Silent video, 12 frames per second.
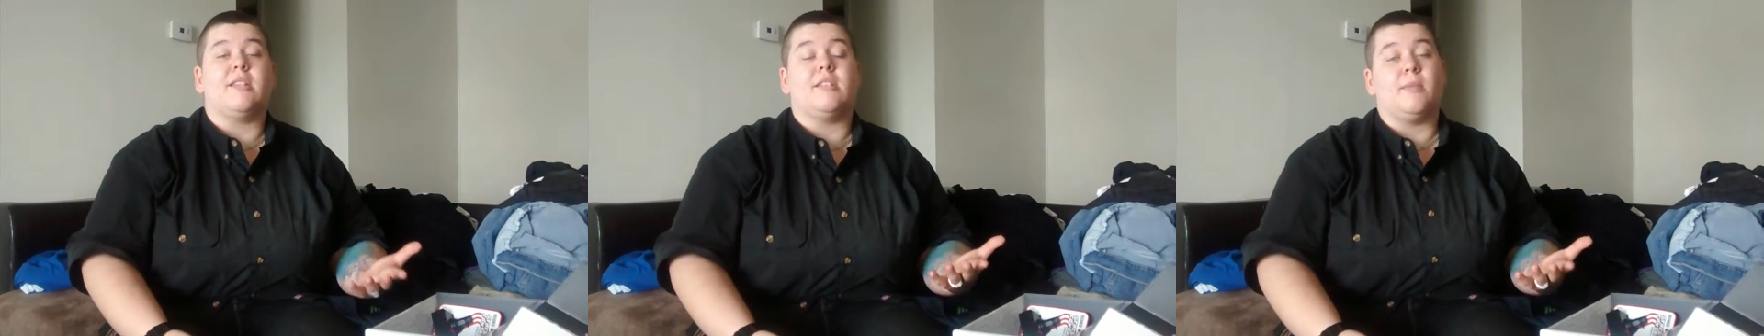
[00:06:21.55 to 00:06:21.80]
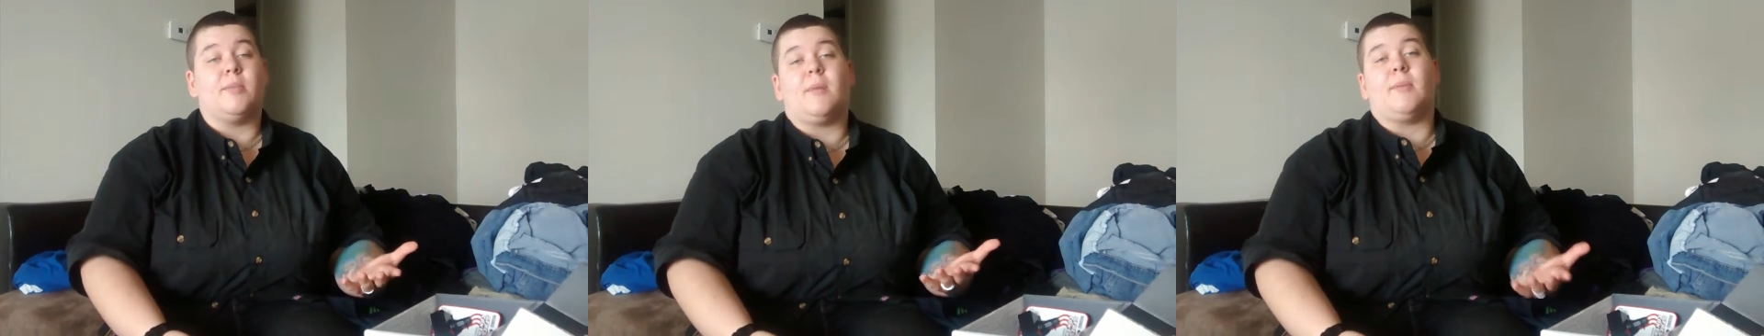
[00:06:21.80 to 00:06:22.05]
and
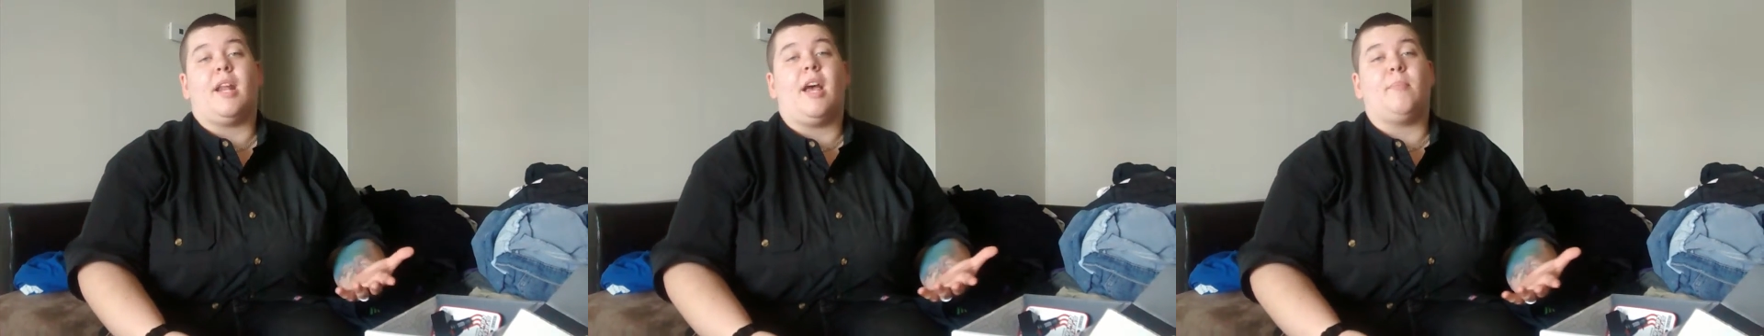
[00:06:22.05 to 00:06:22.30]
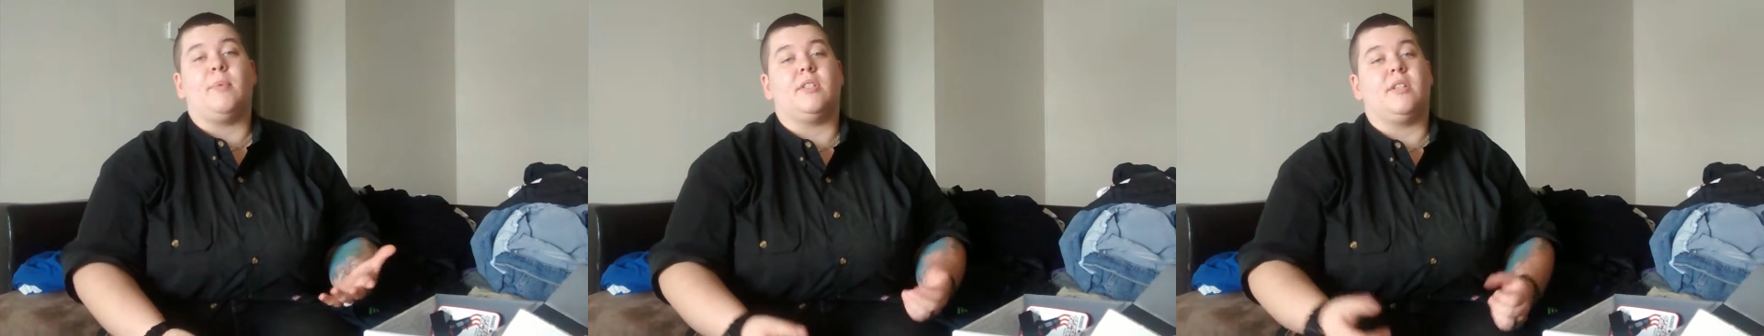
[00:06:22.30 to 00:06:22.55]
sometimes that
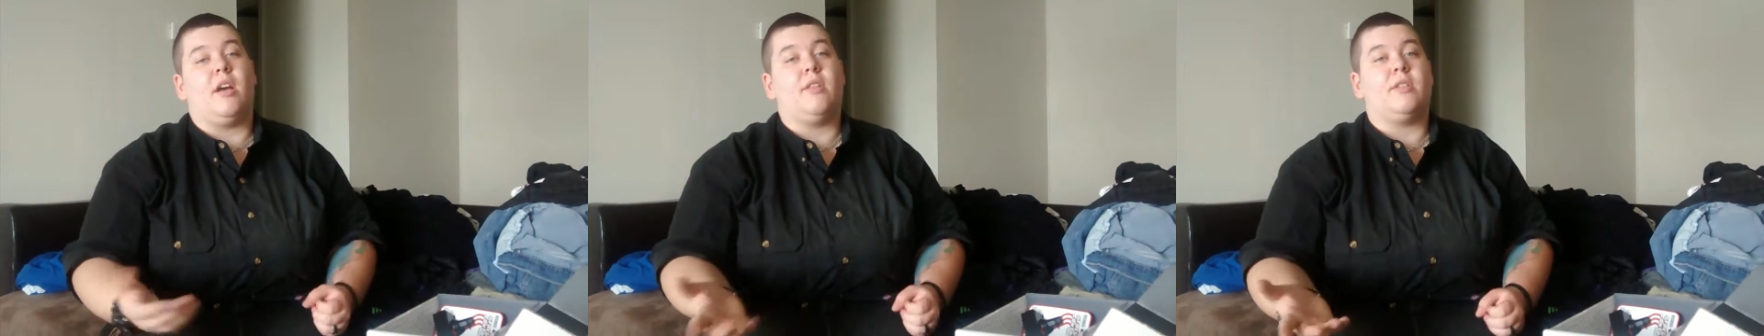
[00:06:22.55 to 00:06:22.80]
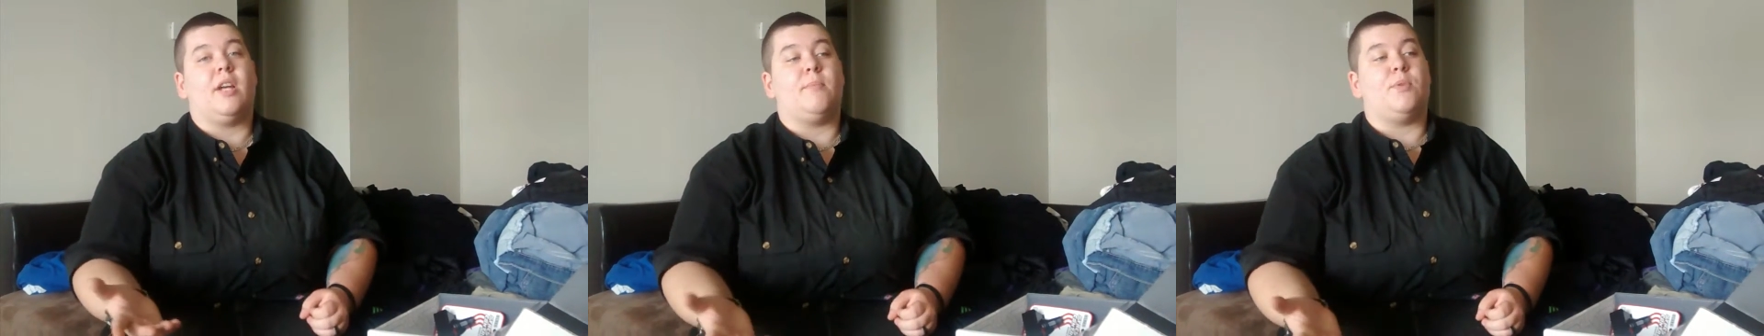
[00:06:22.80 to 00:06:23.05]
happens, and
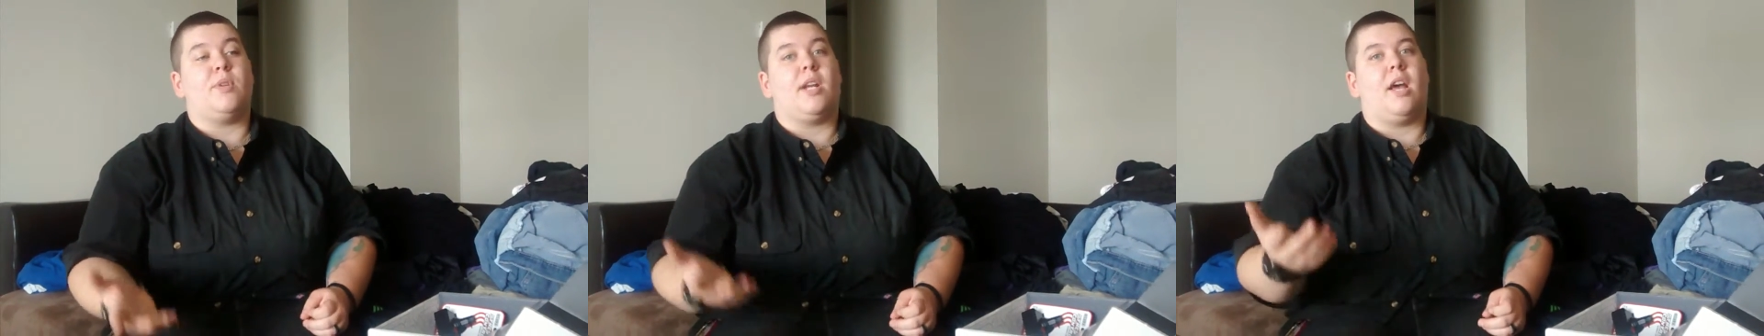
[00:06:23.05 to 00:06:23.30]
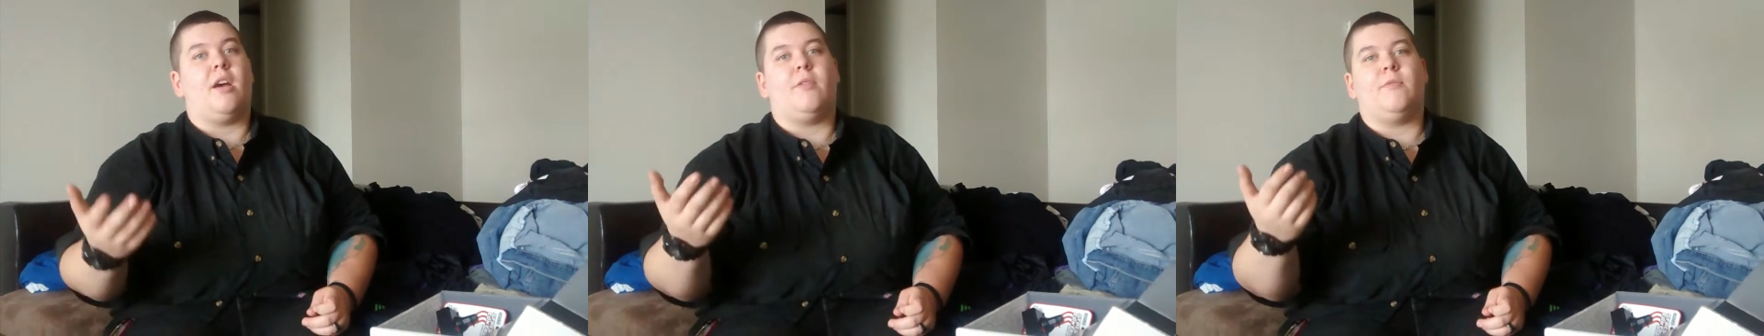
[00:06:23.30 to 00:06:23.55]
other times you can
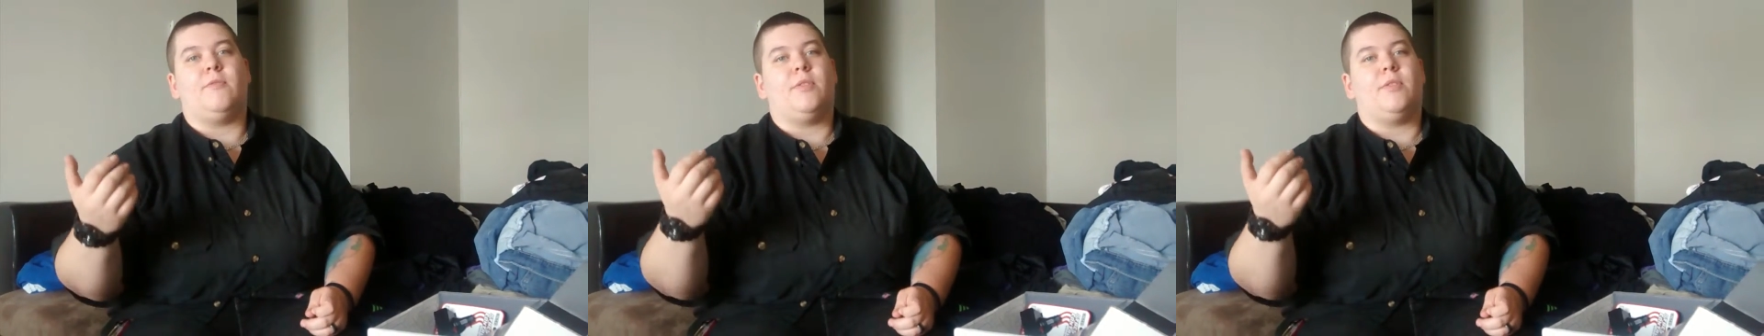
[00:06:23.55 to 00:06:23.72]
have,